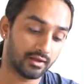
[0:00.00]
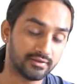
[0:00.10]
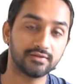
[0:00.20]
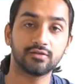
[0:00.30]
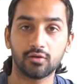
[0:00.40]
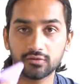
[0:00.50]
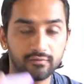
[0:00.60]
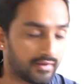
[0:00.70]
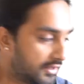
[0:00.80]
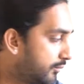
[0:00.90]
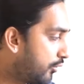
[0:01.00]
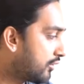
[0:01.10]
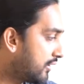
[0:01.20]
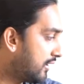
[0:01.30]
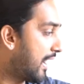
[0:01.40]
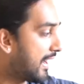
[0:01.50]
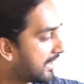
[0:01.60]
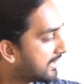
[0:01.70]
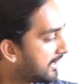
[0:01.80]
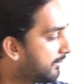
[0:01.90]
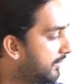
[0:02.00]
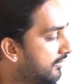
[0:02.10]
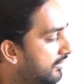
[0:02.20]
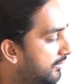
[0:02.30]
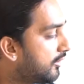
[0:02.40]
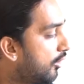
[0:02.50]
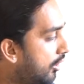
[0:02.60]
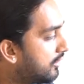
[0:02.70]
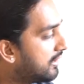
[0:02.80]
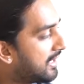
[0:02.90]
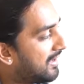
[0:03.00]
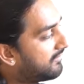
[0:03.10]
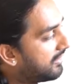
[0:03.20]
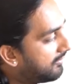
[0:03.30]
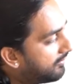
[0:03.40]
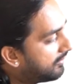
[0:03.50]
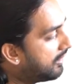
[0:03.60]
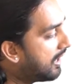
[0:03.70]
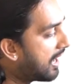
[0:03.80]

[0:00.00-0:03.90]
This is also very important, and I keep it with me all the time whenever